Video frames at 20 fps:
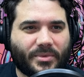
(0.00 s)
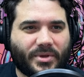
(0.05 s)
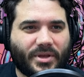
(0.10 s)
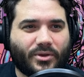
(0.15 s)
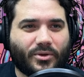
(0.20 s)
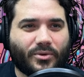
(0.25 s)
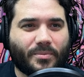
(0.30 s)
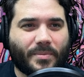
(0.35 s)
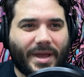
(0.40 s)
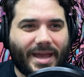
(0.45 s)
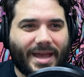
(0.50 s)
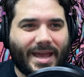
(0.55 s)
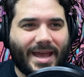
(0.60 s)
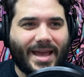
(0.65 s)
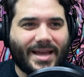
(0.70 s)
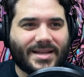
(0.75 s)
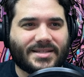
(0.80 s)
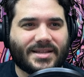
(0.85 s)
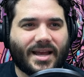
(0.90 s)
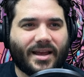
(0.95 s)
you may
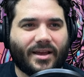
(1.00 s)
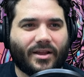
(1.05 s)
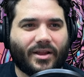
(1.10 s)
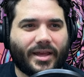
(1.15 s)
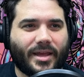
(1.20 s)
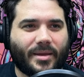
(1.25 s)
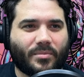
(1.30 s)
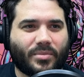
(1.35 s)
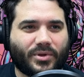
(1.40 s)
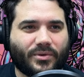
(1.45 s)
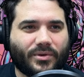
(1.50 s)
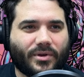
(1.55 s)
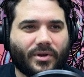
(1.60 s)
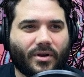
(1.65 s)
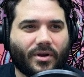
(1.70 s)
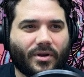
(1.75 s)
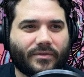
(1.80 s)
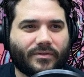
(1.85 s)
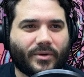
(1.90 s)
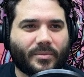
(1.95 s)
exile a blue
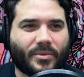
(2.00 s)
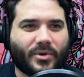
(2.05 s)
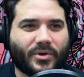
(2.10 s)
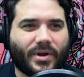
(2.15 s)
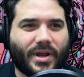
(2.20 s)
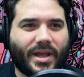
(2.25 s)
card from your